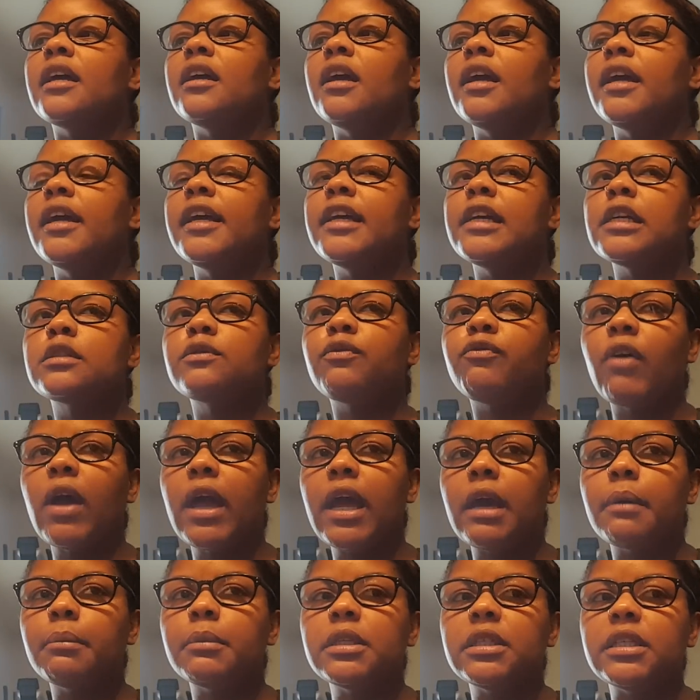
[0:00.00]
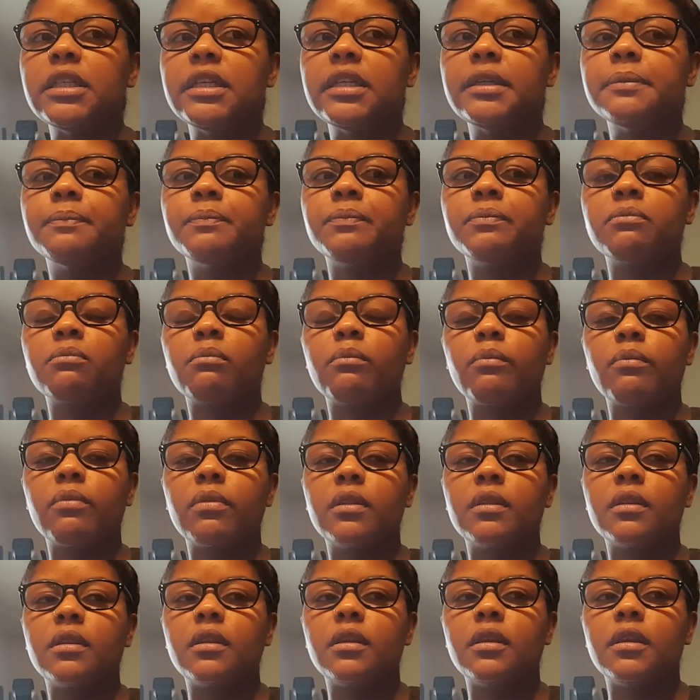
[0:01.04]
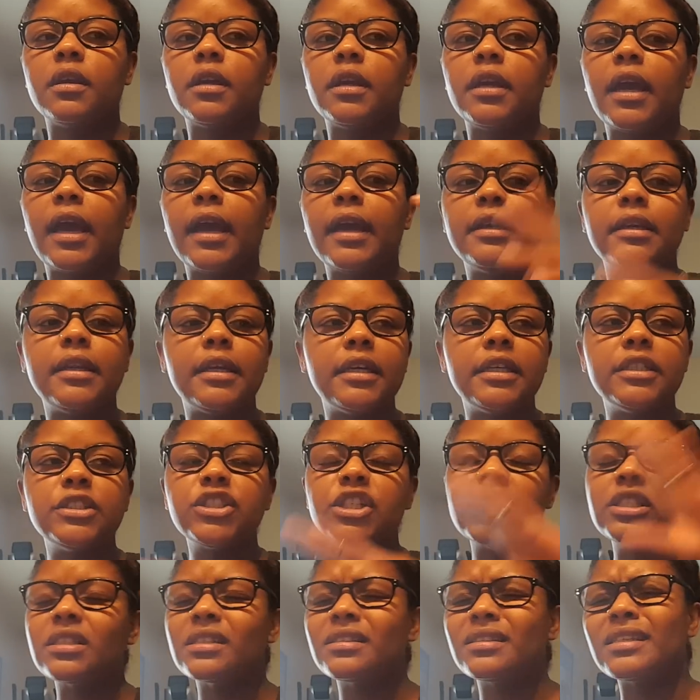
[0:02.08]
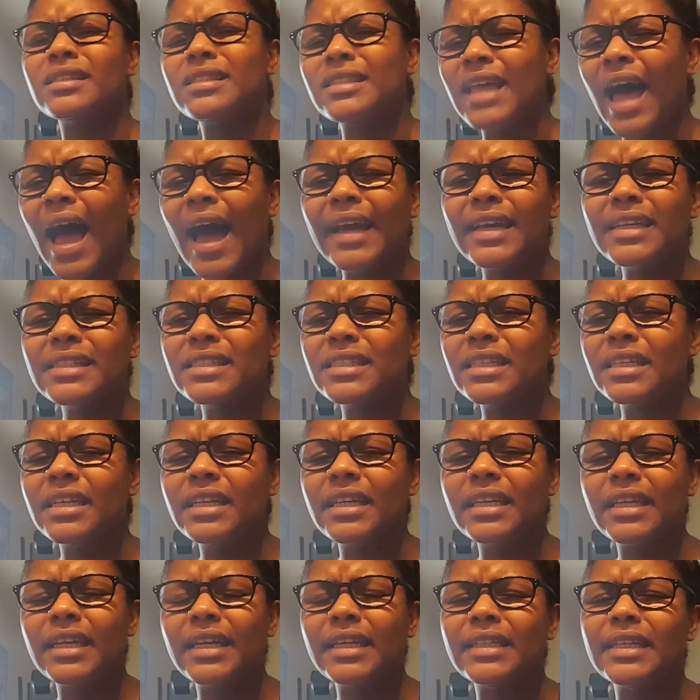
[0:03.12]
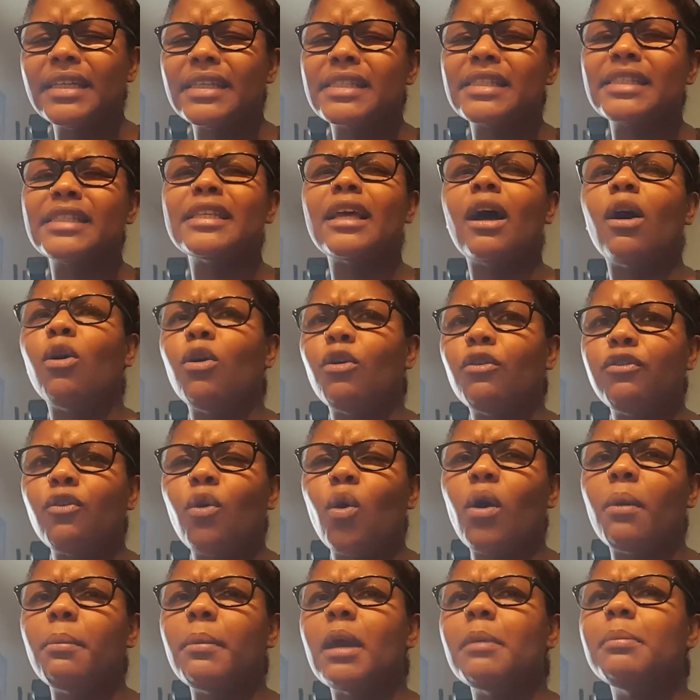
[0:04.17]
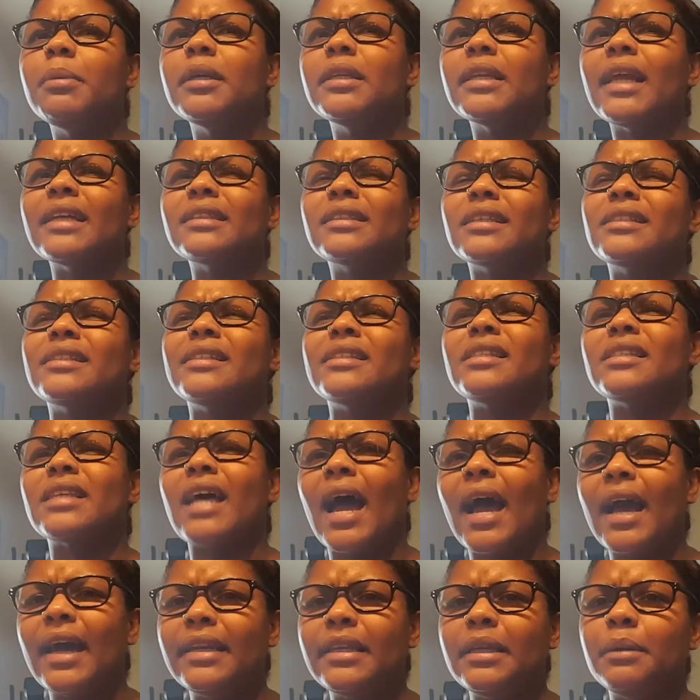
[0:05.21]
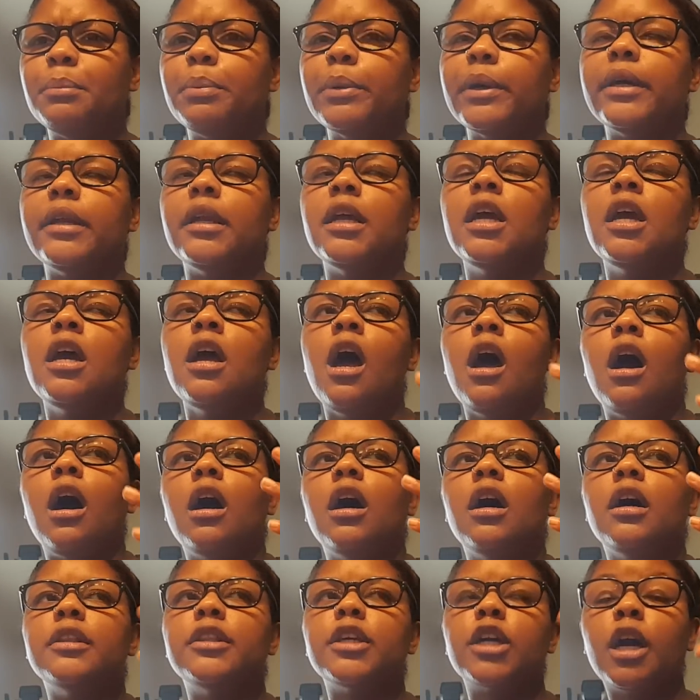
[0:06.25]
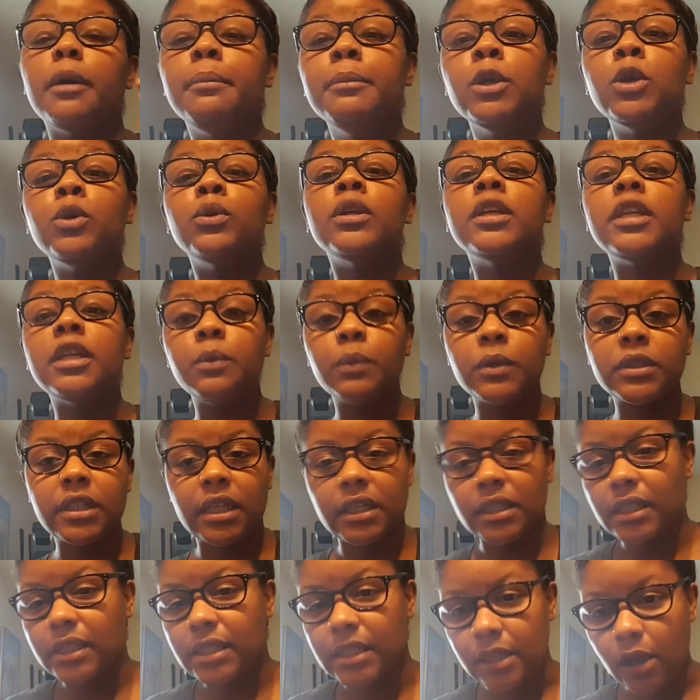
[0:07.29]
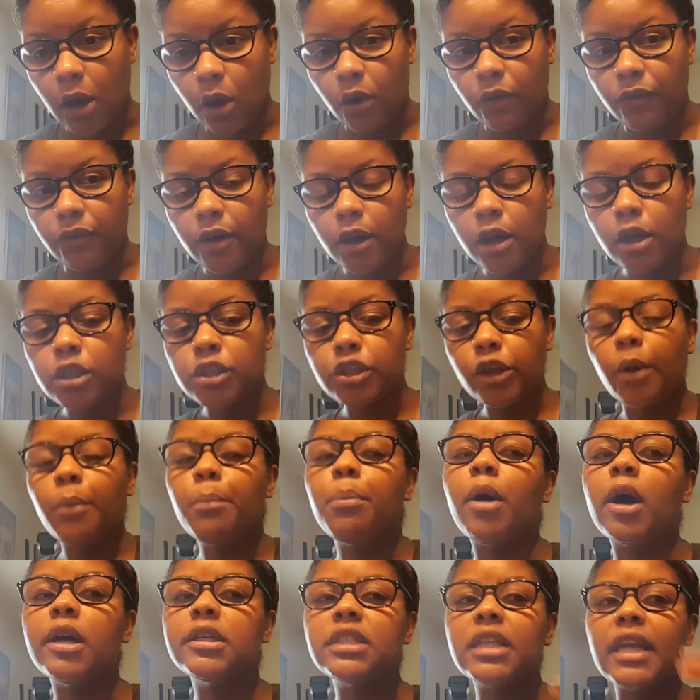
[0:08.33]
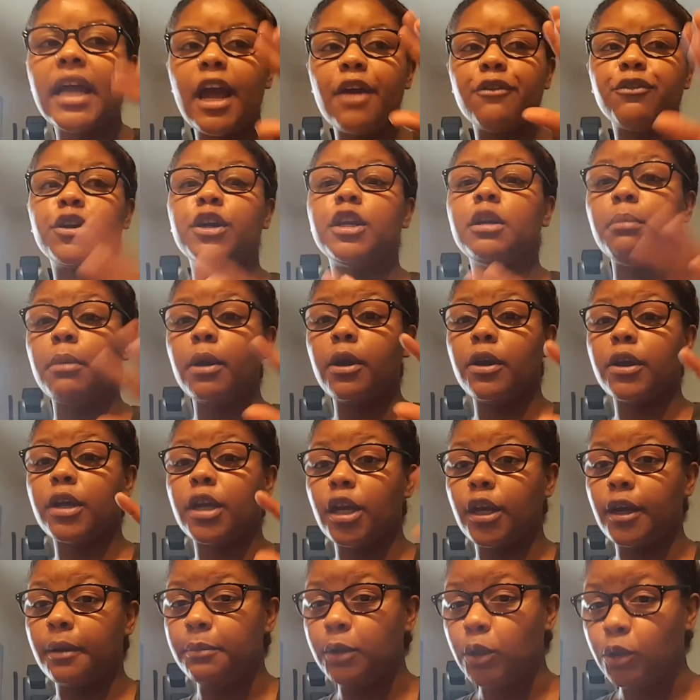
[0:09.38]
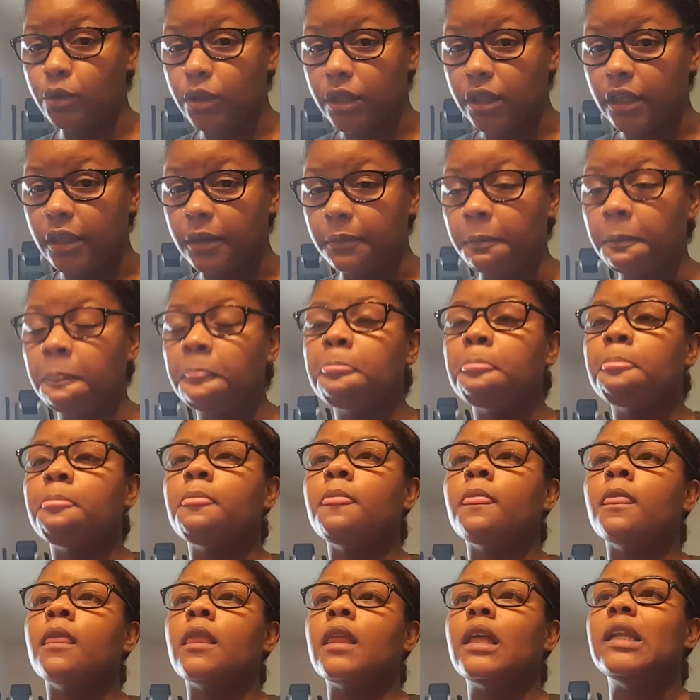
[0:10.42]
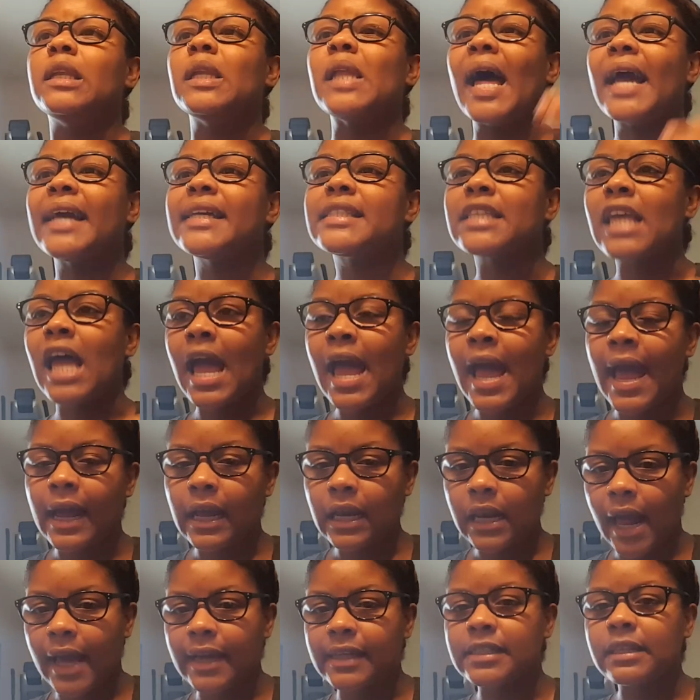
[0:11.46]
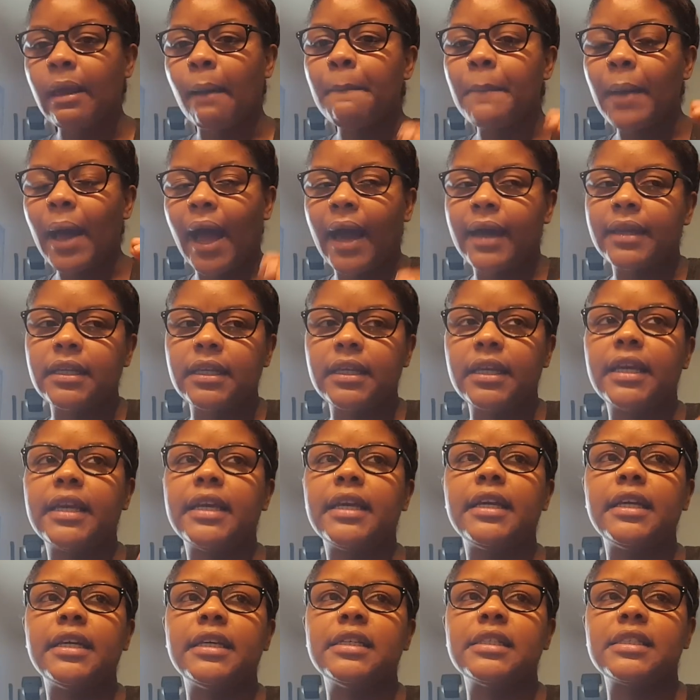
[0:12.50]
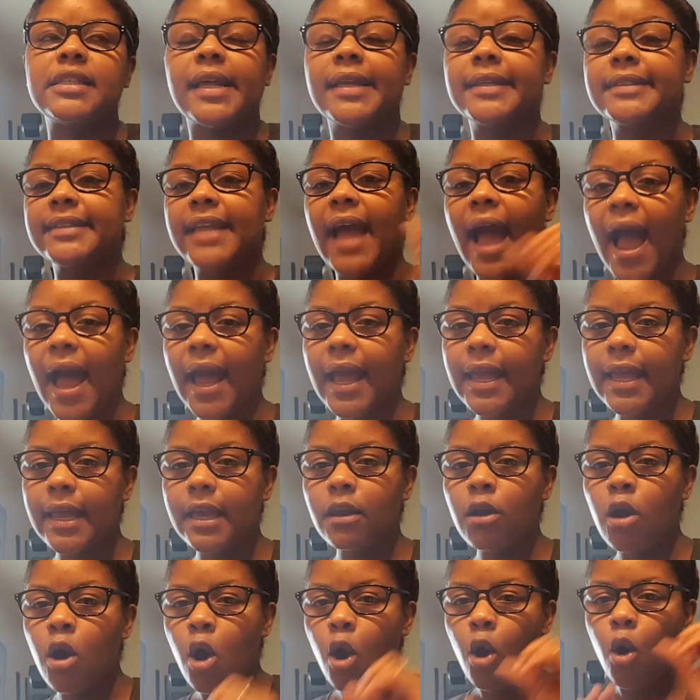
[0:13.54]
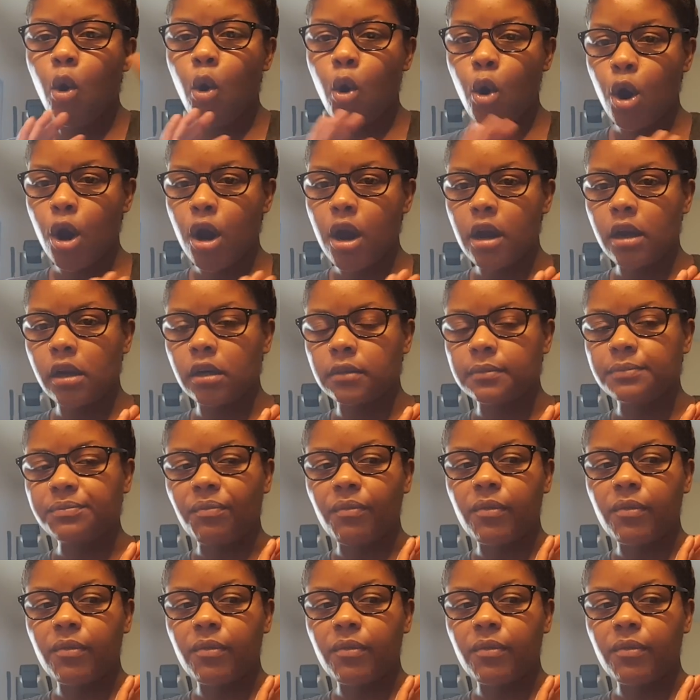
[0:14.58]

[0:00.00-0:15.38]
his family and just the society in itself, or maybe not the society, but the community within itself, certain parts of the African American community like to act like somebody is dying or